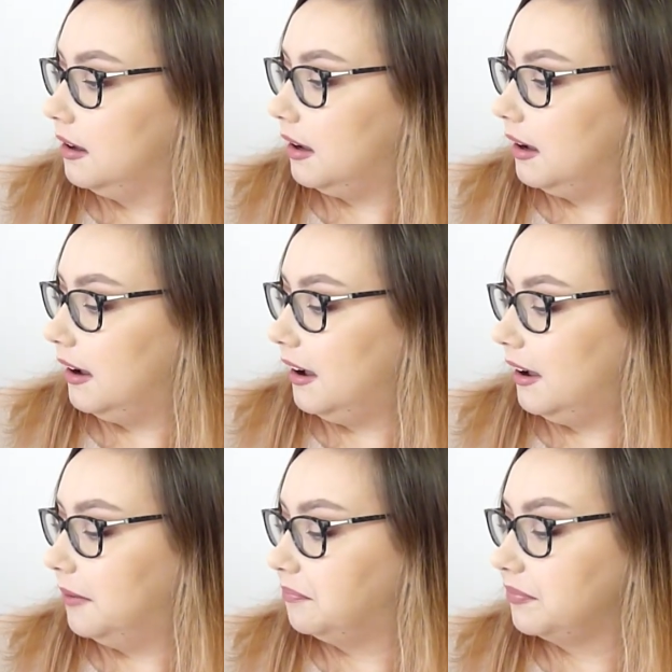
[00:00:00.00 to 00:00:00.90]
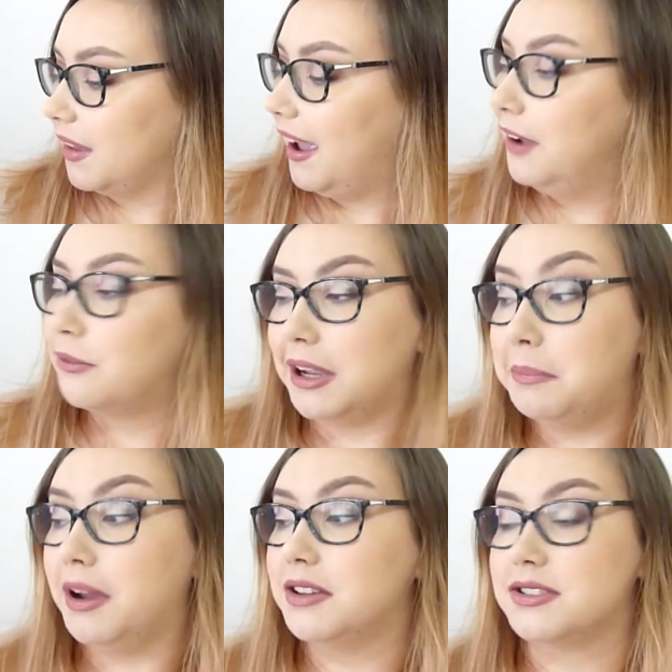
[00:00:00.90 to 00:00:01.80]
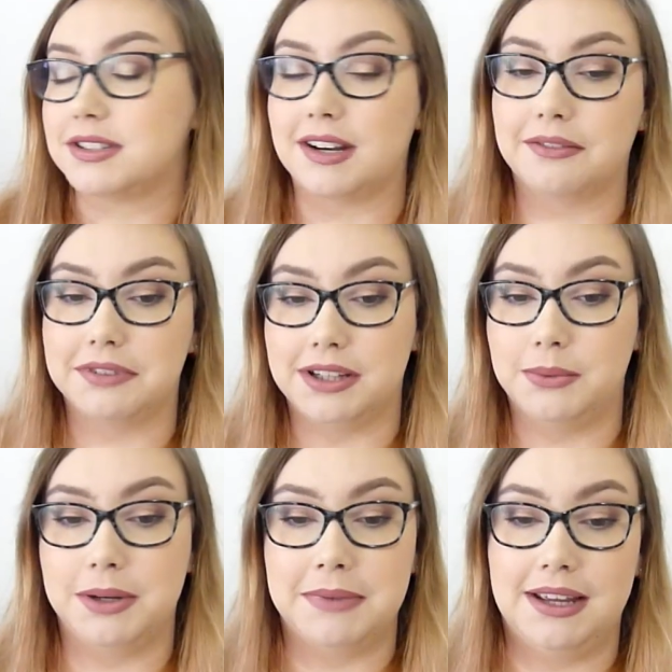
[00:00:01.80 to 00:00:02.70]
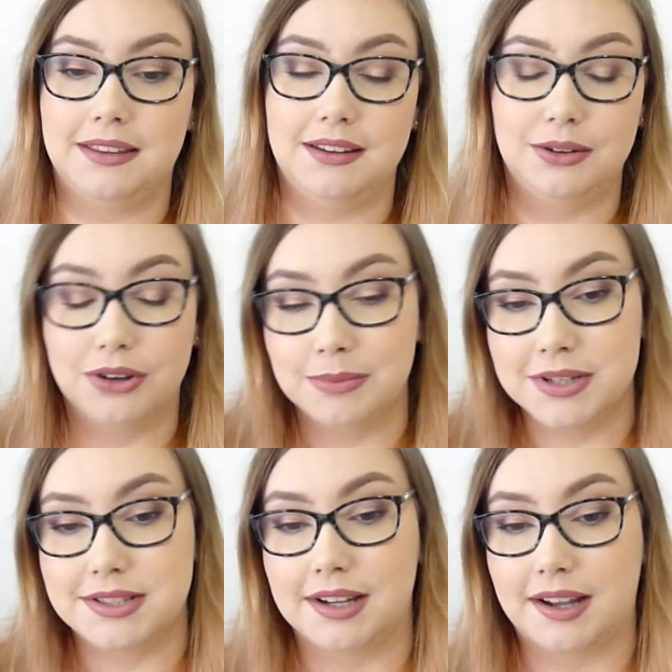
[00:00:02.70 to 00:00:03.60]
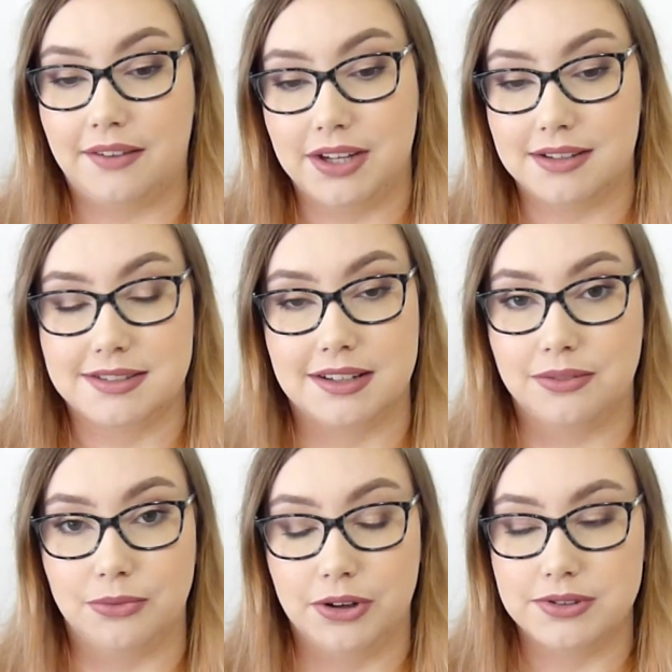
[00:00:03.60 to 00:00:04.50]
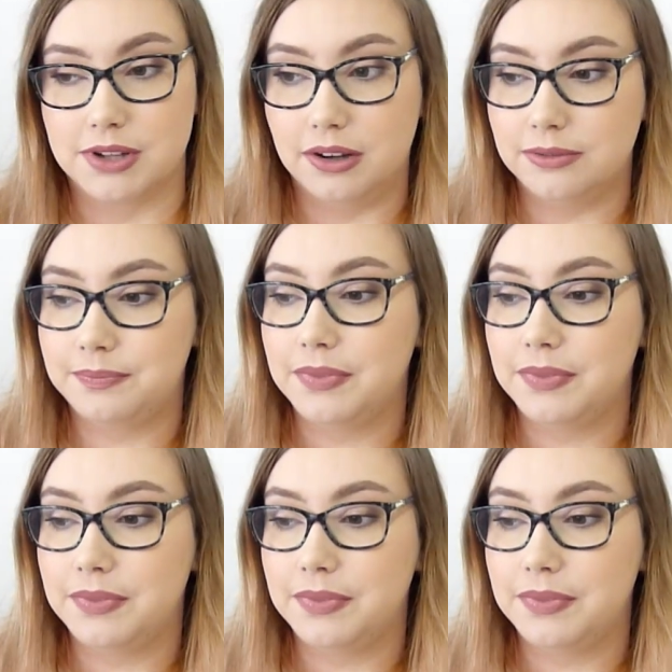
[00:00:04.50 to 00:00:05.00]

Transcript: A repurchase that I really want to make, the Laura Mercier Caviar Stick in Rose Gold.